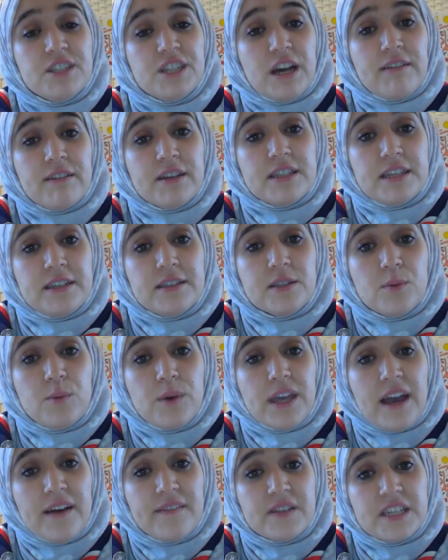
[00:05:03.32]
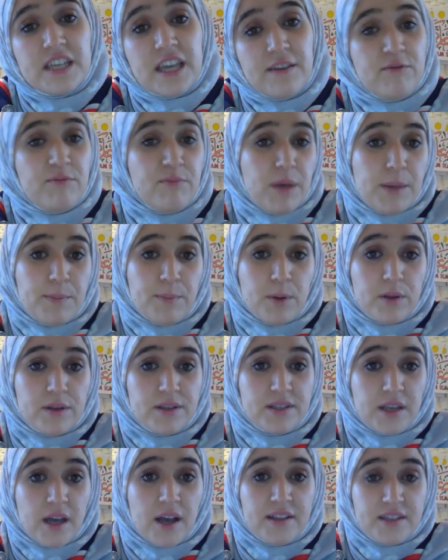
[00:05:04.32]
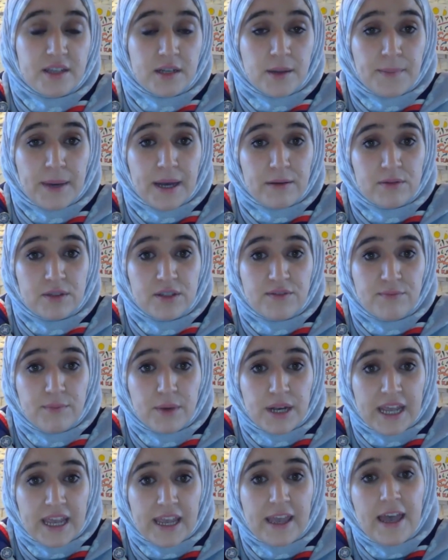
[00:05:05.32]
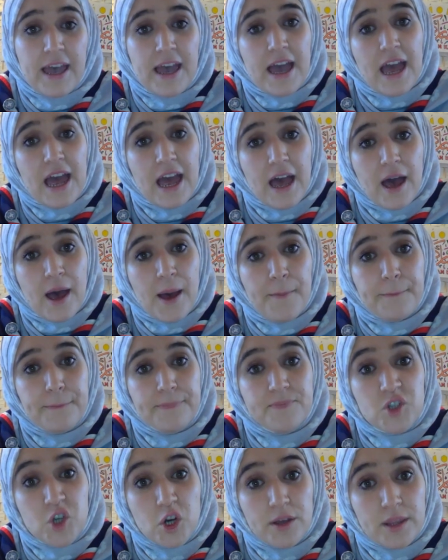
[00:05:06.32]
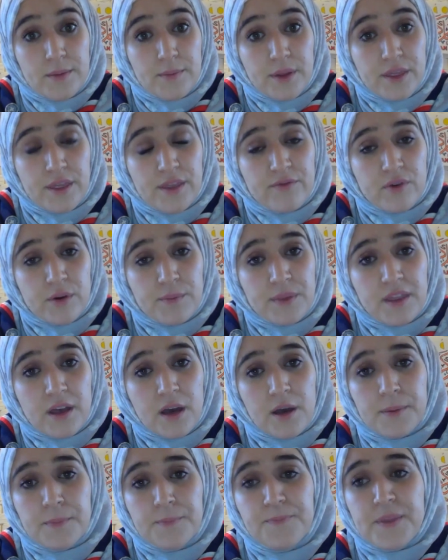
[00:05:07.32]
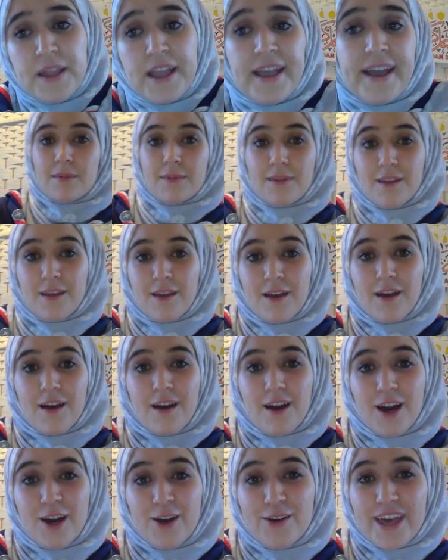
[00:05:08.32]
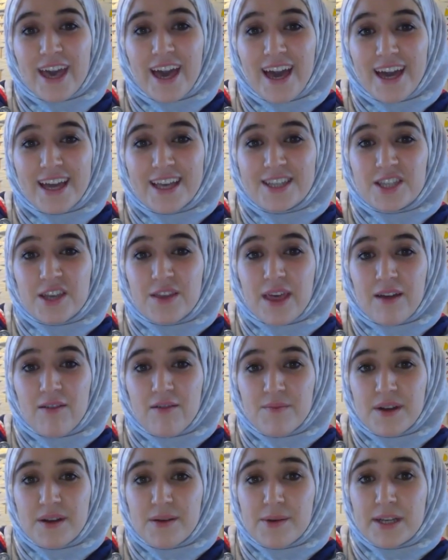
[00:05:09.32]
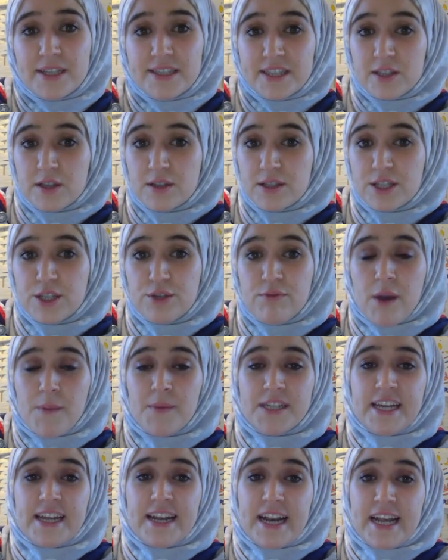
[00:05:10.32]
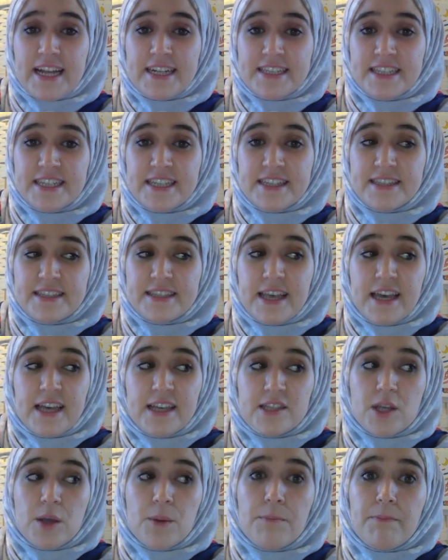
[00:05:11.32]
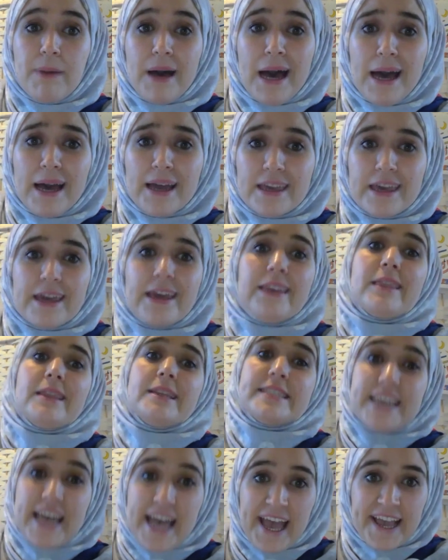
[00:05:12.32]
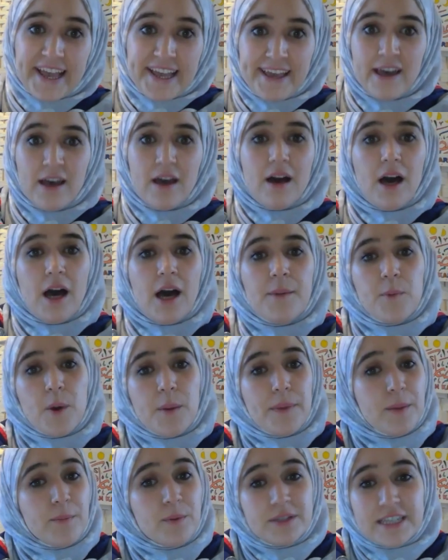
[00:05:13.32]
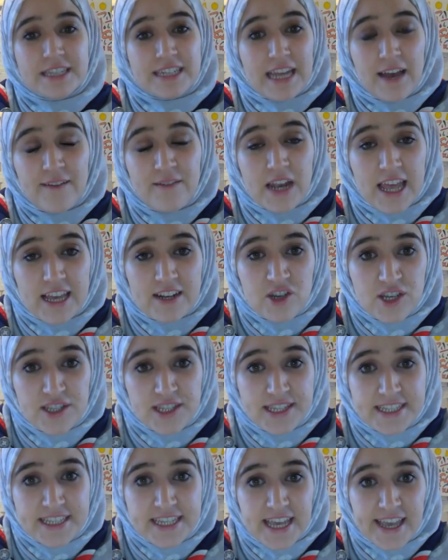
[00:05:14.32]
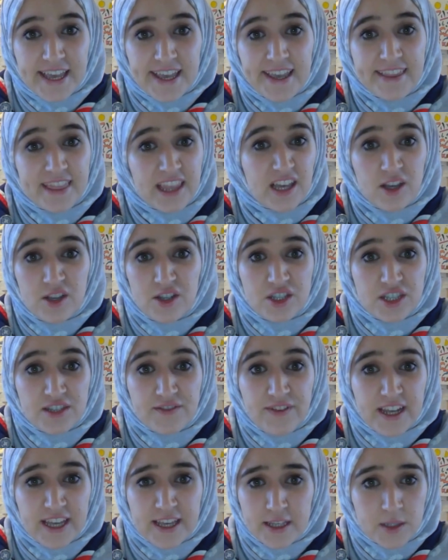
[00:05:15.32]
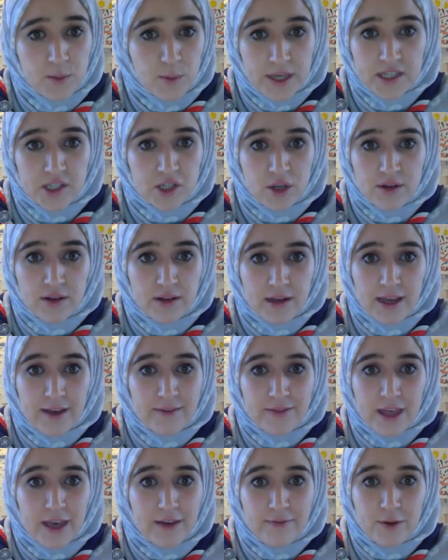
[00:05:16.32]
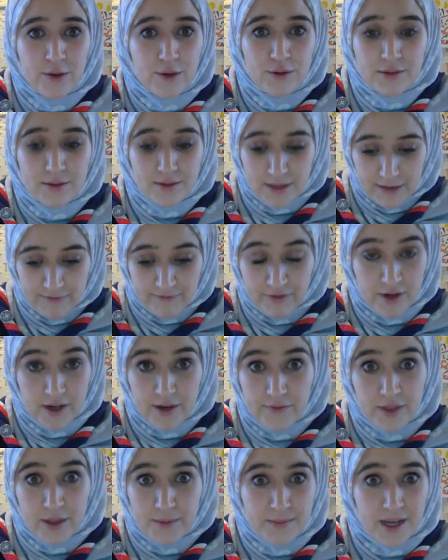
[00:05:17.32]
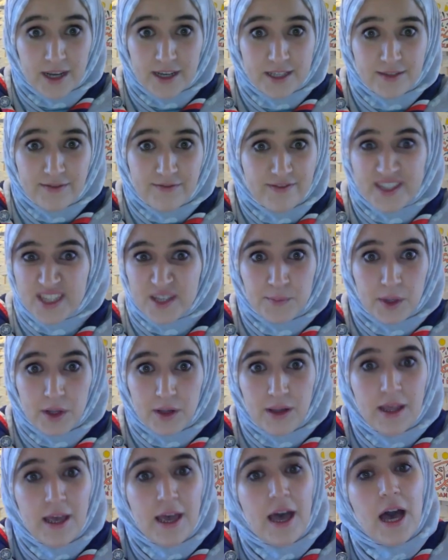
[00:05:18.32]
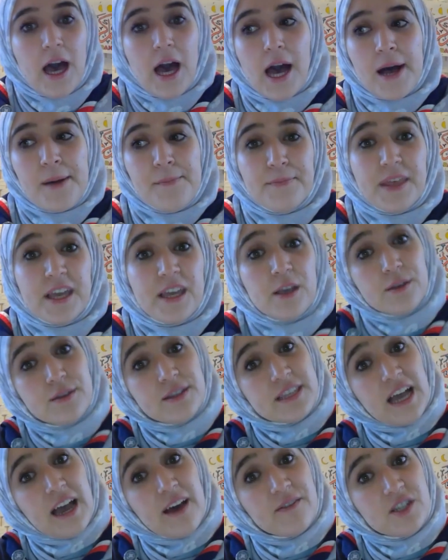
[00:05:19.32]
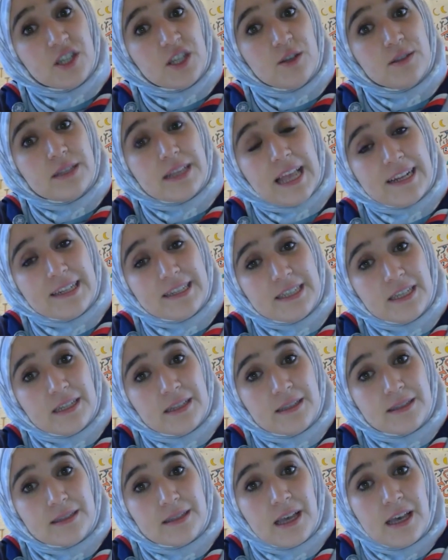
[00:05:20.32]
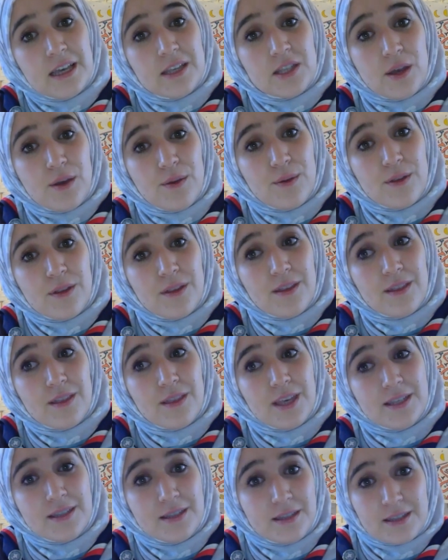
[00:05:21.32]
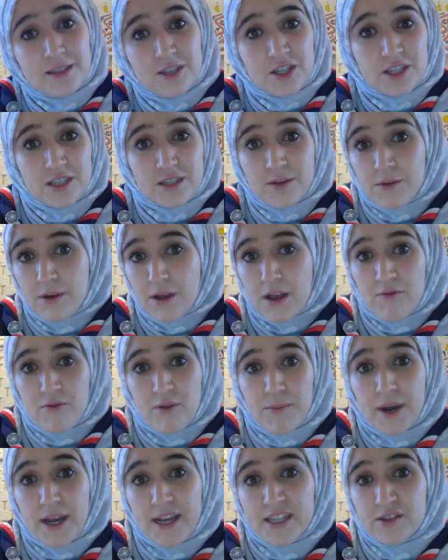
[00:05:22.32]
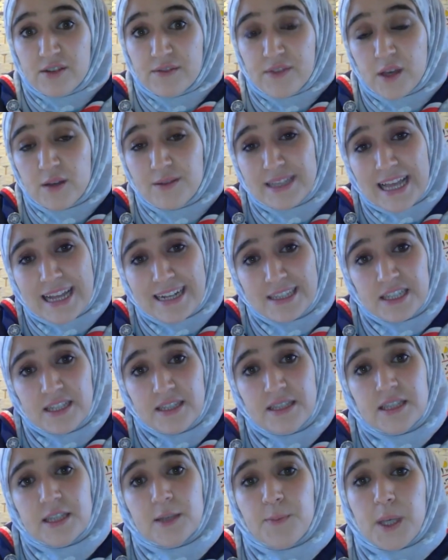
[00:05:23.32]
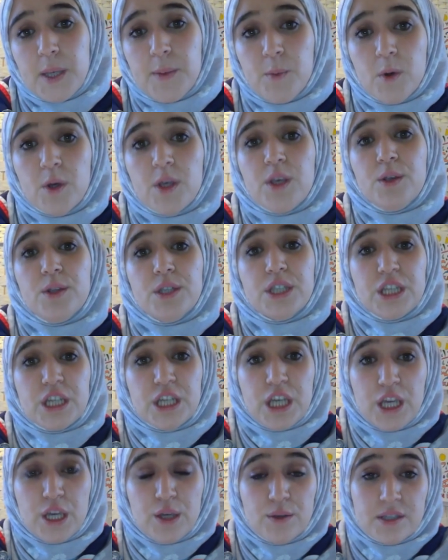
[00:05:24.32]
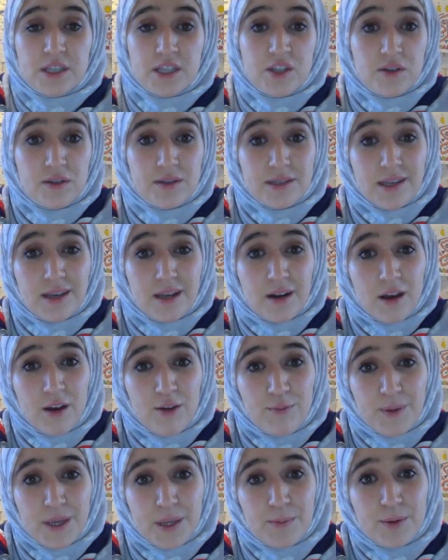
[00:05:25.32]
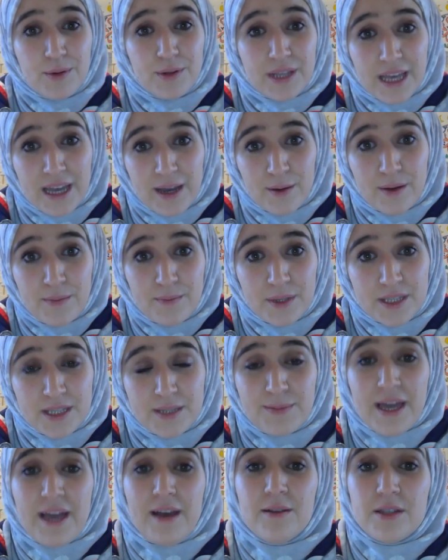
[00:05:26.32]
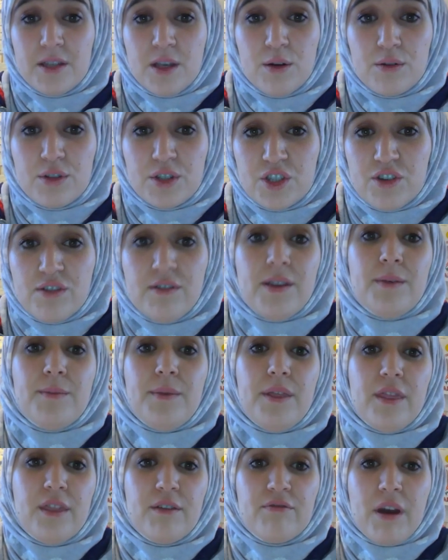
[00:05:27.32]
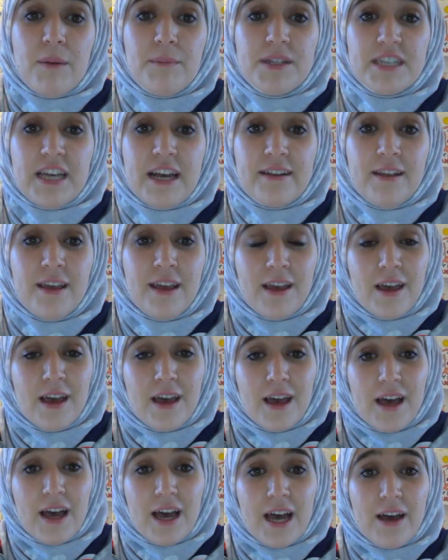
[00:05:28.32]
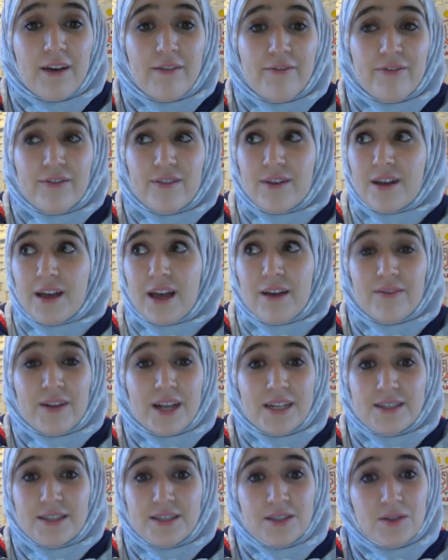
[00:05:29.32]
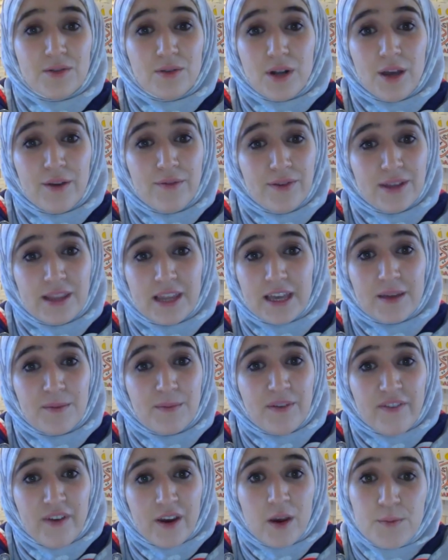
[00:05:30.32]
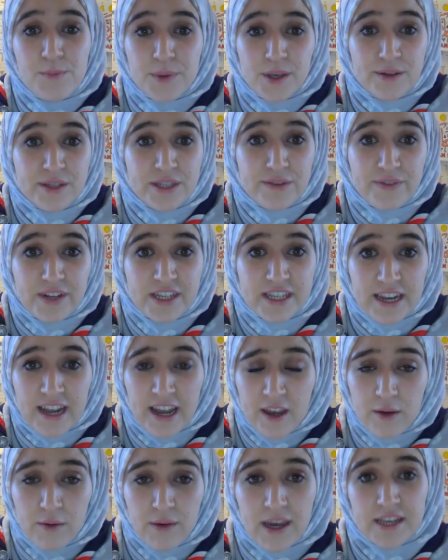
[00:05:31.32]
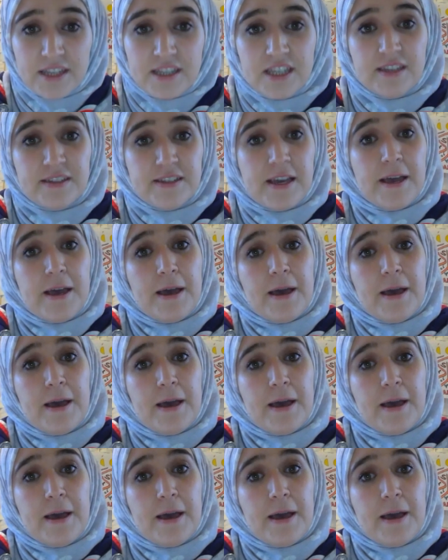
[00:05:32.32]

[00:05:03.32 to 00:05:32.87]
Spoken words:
charity, so we have to give people a certain amount of money during the month of Ramadan. Okay, so that brings us on to Ramadan lanterns. So back in the day, when people didn't have electricity and they couldn't just flick a switch on and have their food in front of them nice and visible, they used to have to use lanterns. So this is just a reminder of those lanterns that people used to use, and you'll see a lot of people now in Muslim households during the month of Ramadan have lanterns all over, and they can be very beautifully decorated.